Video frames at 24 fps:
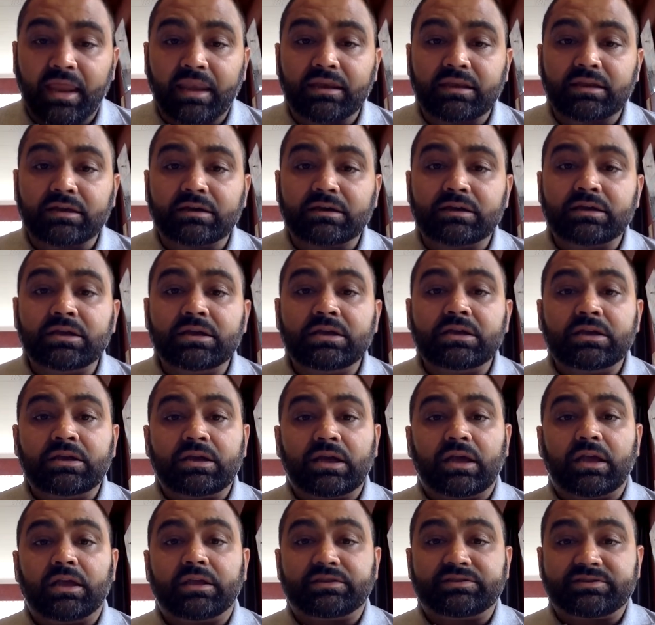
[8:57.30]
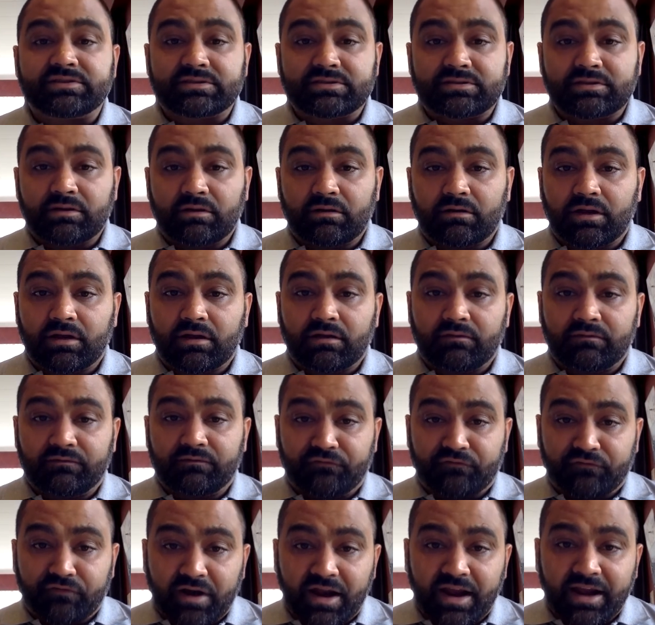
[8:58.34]
and it's
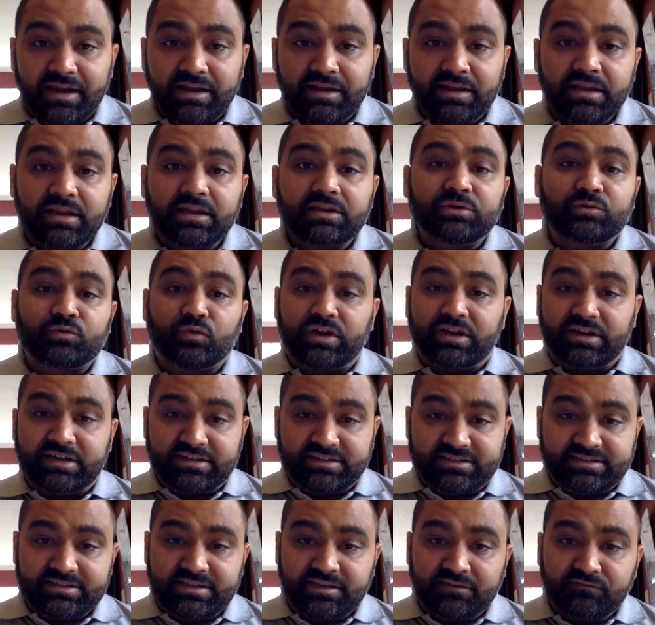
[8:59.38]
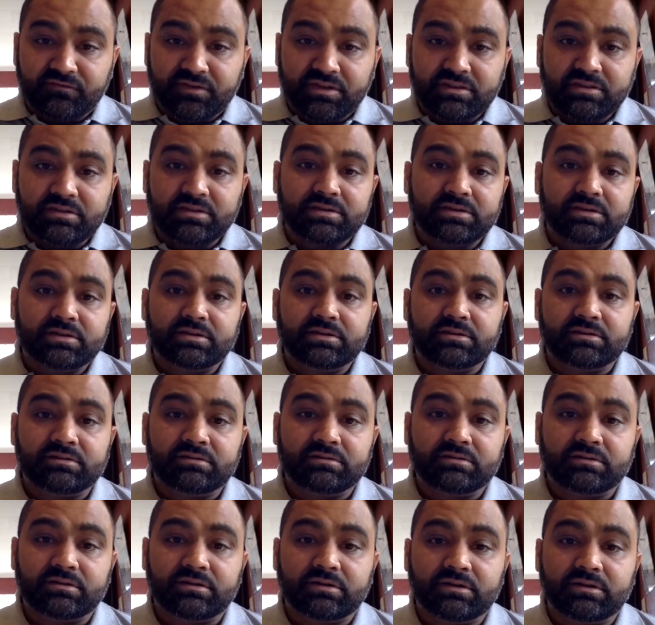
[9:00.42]
Friday, 27th
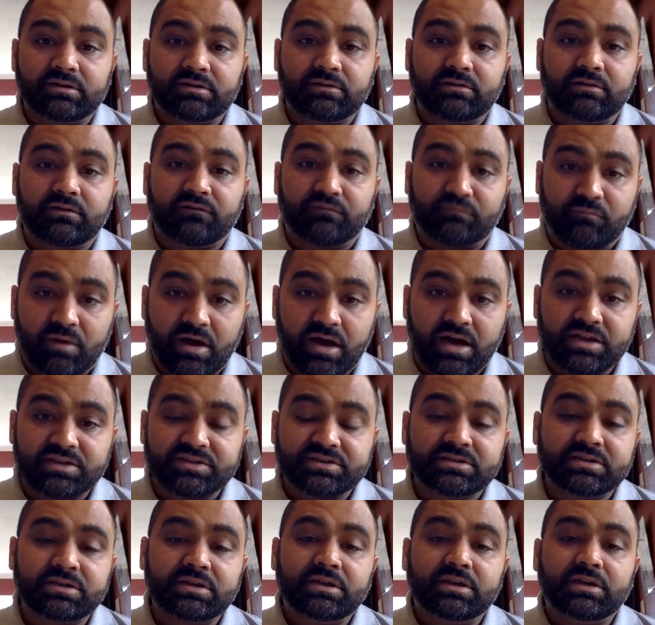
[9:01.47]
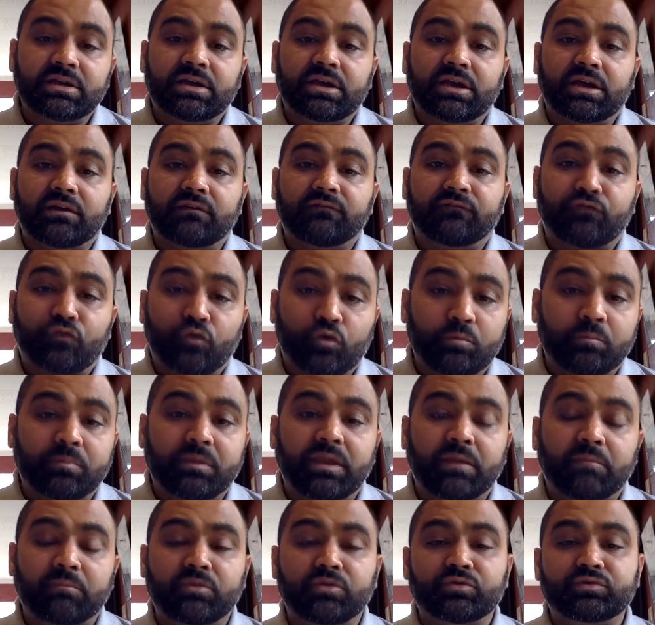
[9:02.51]
of March,
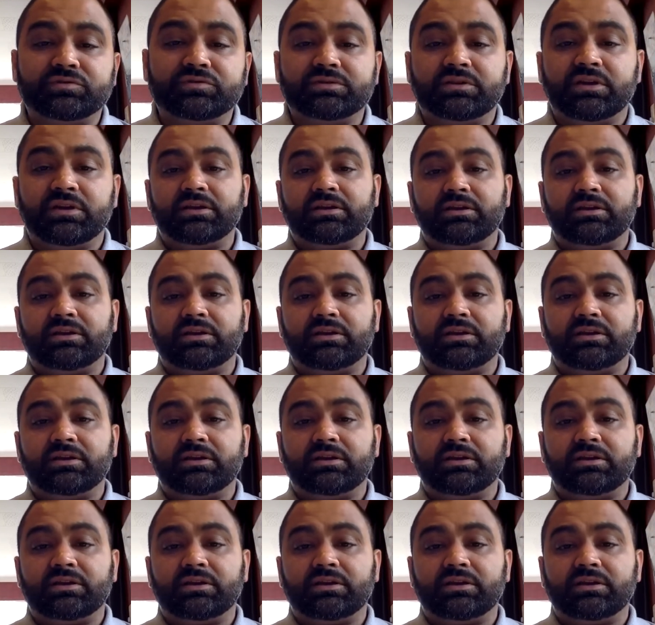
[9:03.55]
4 p.m. New